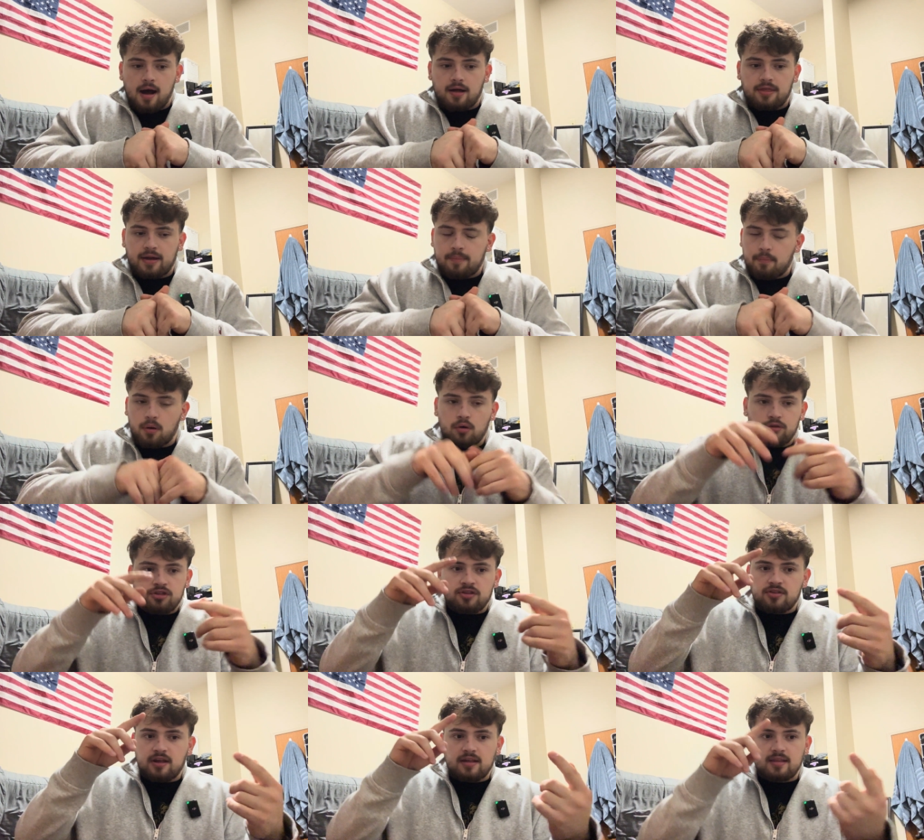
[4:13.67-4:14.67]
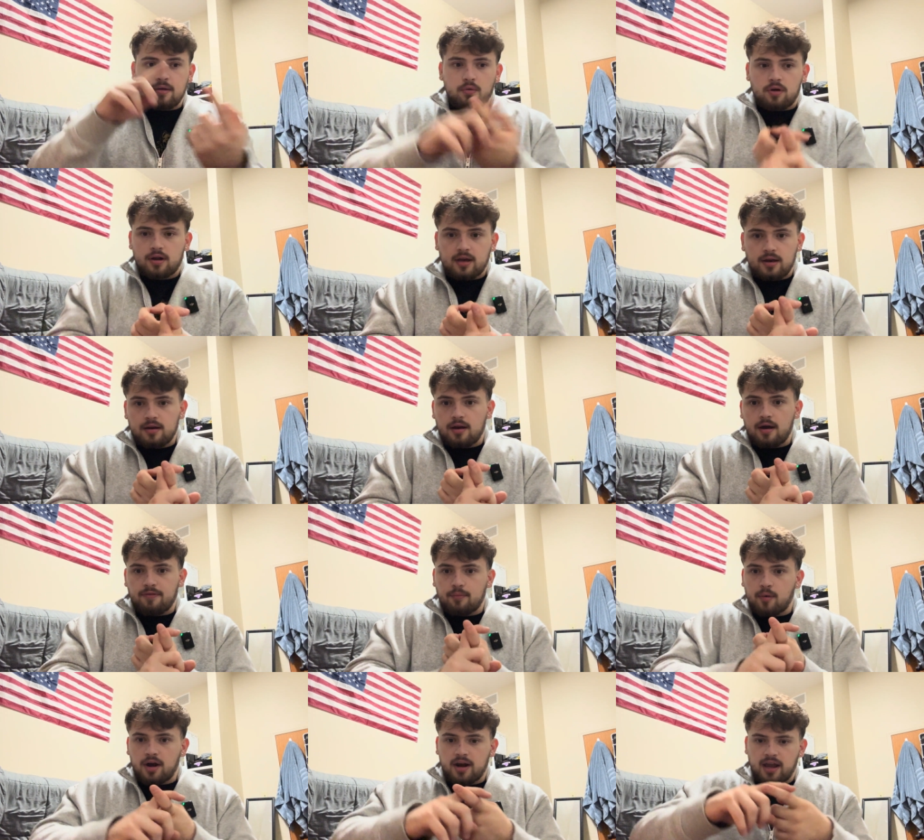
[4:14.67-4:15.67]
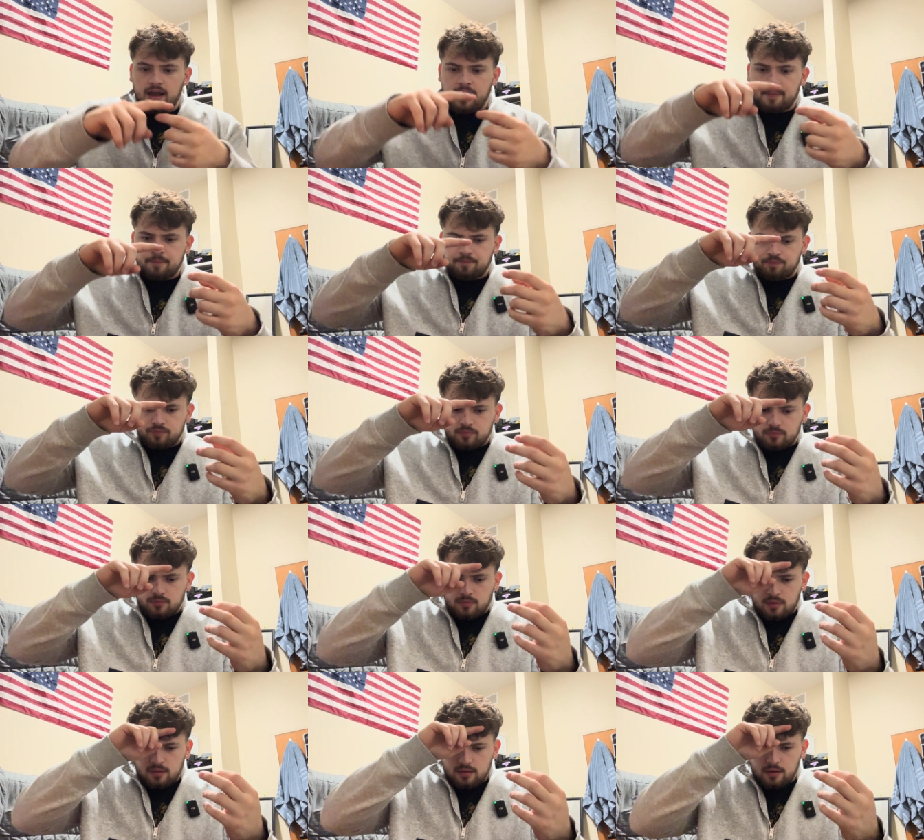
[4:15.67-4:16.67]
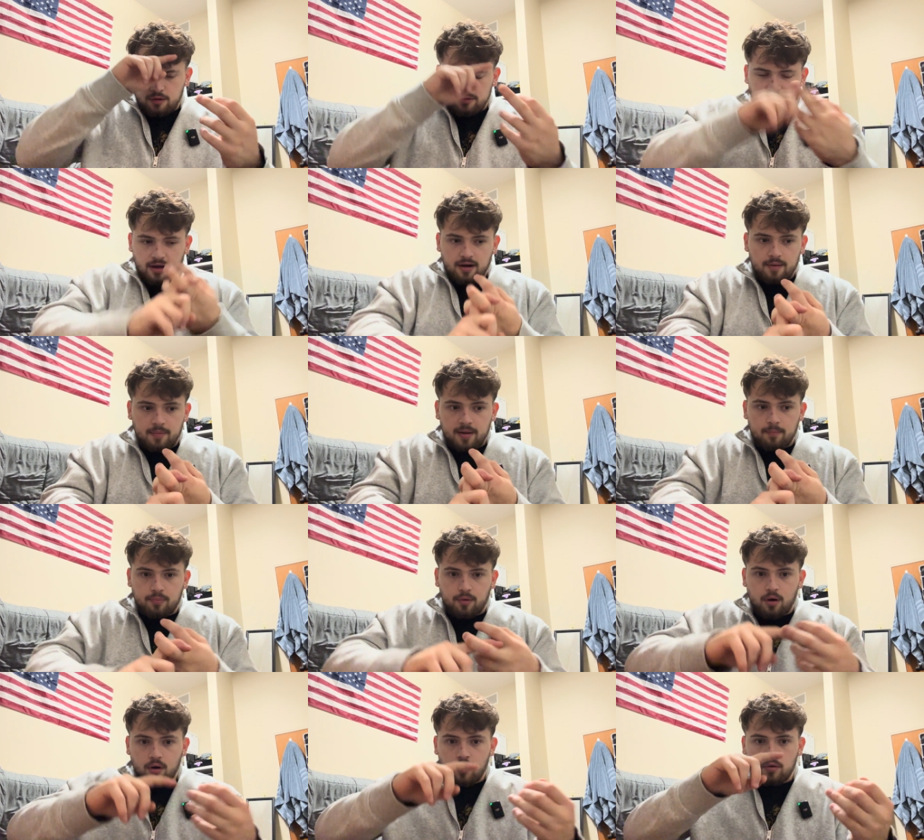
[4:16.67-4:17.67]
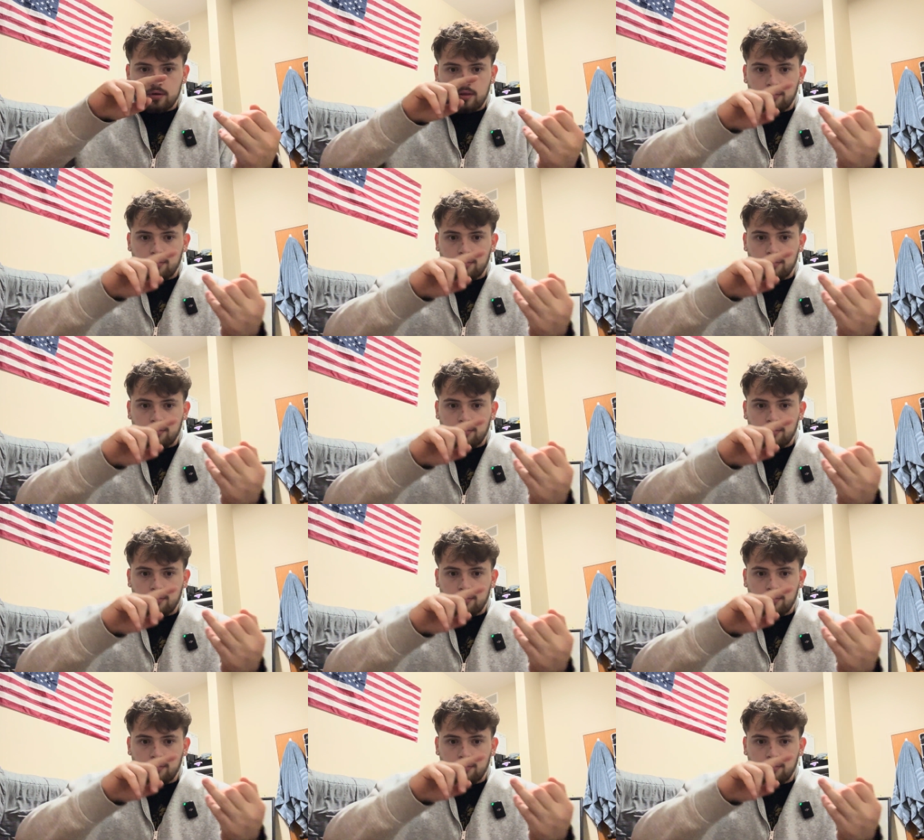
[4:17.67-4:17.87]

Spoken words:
They both said they weren't getting enough money. They're tired of being broke.